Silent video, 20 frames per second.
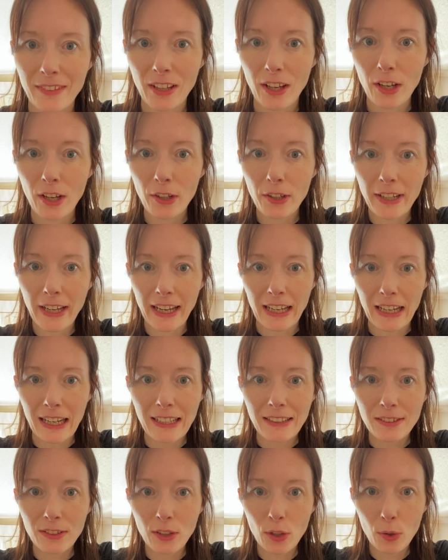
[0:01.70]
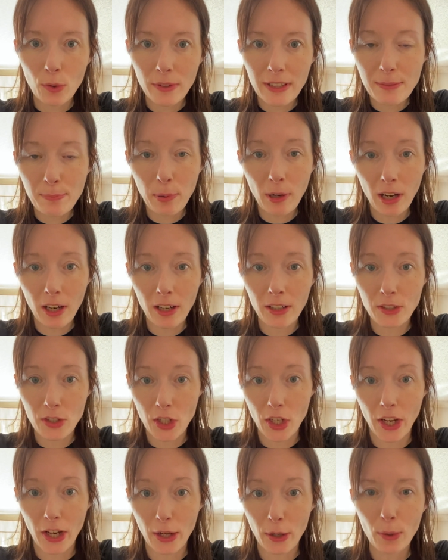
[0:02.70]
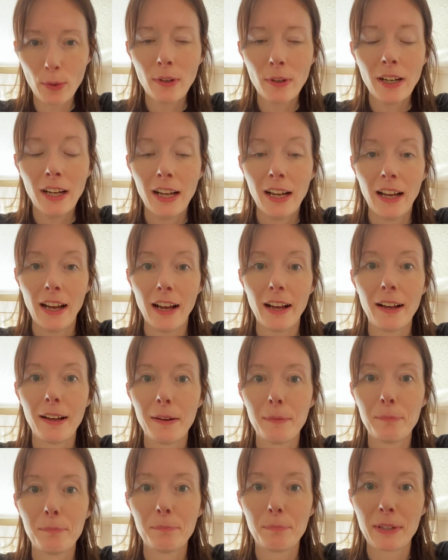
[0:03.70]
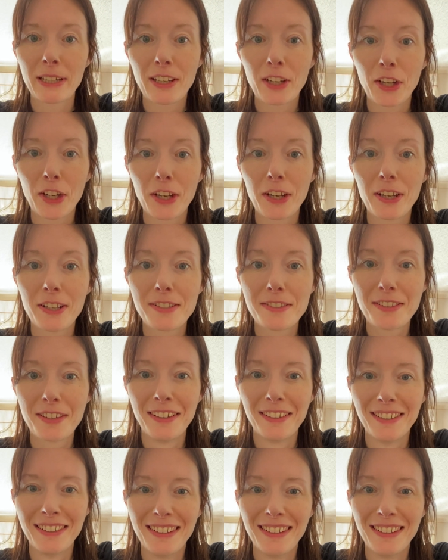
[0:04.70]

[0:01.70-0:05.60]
Okay, let's call this part 2 because